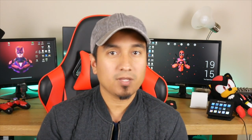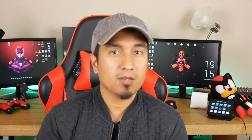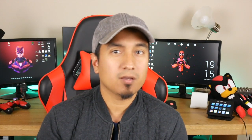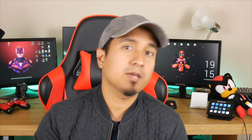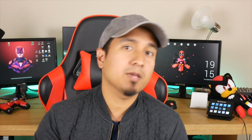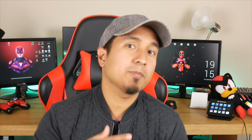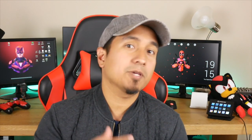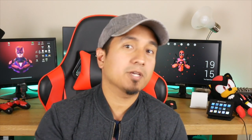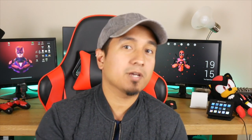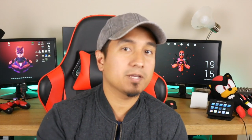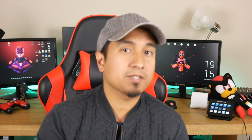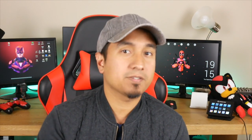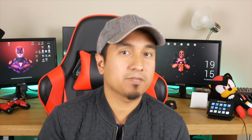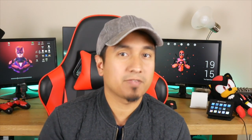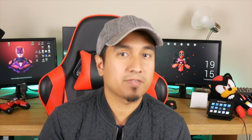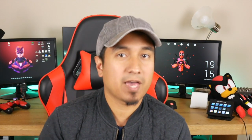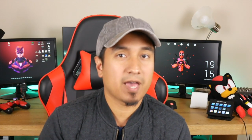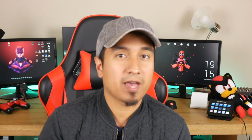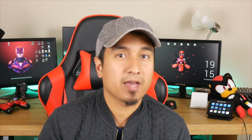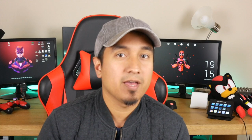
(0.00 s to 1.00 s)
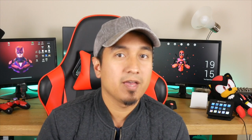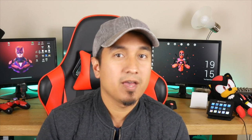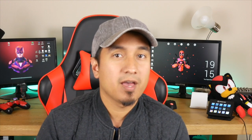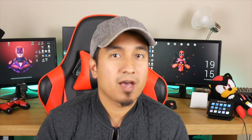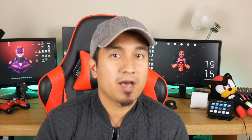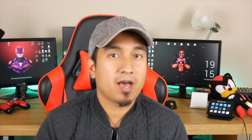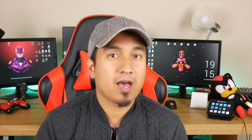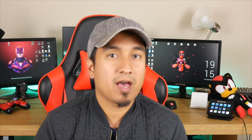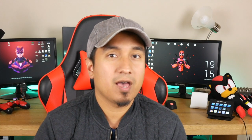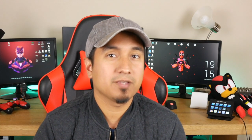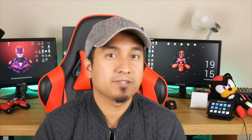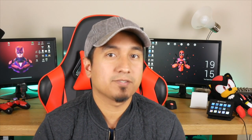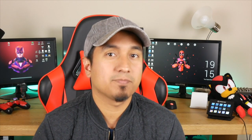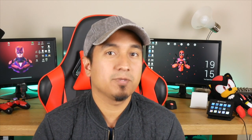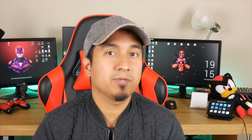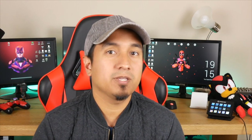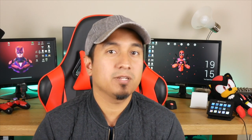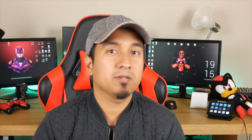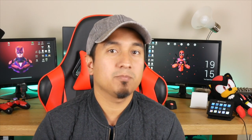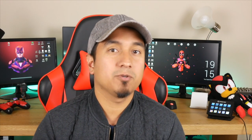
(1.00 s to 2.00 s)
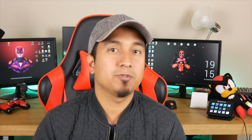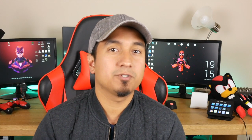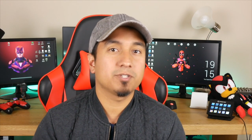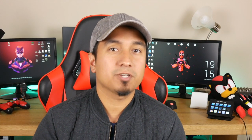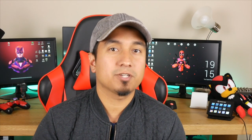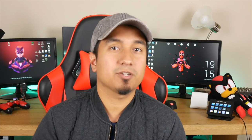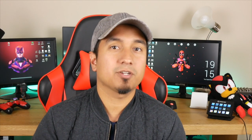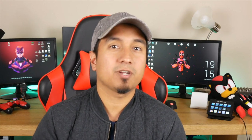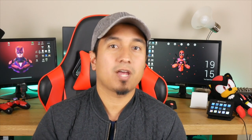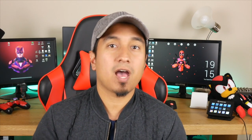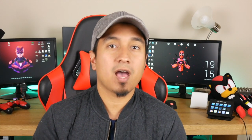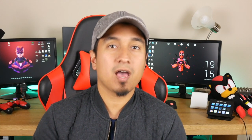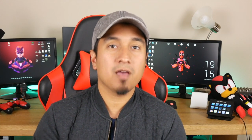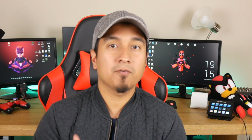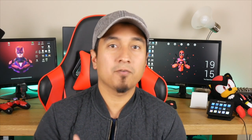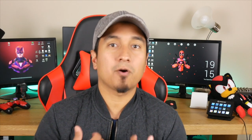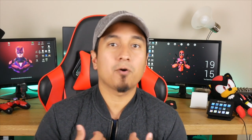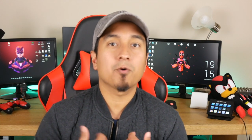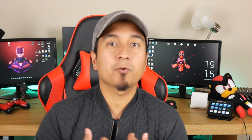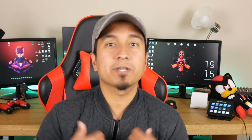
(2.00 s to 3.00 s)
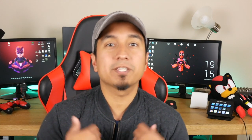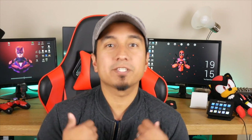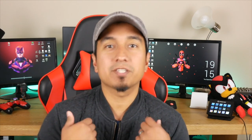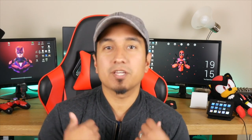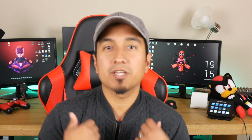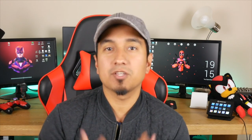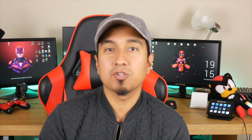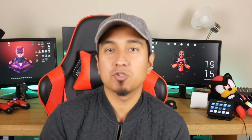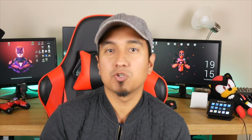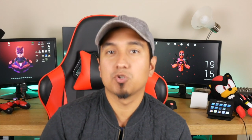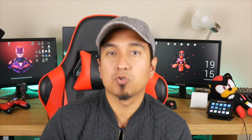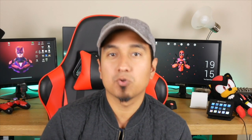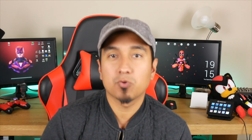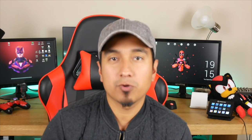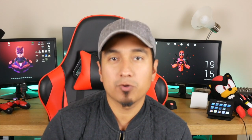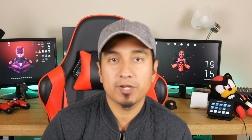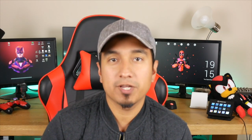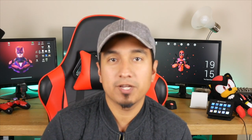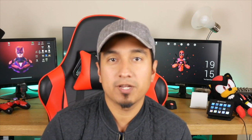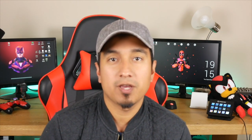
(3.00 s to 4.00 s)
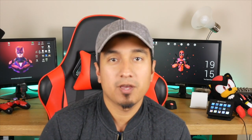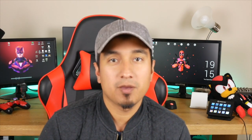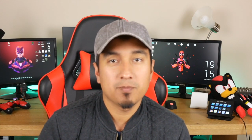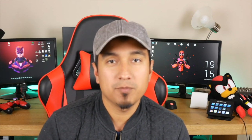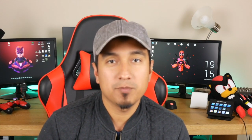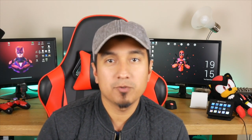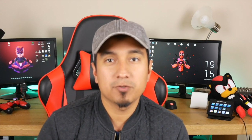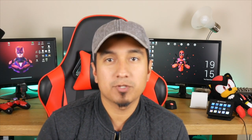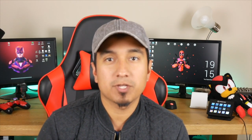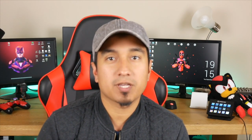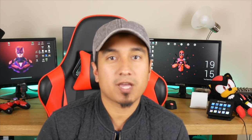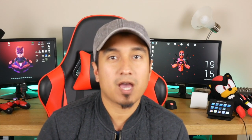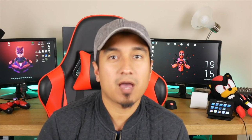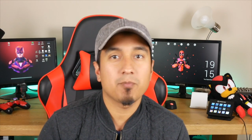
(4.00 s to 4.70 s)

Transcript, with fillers: And because of that, as being a musician, I've always enjoyed music.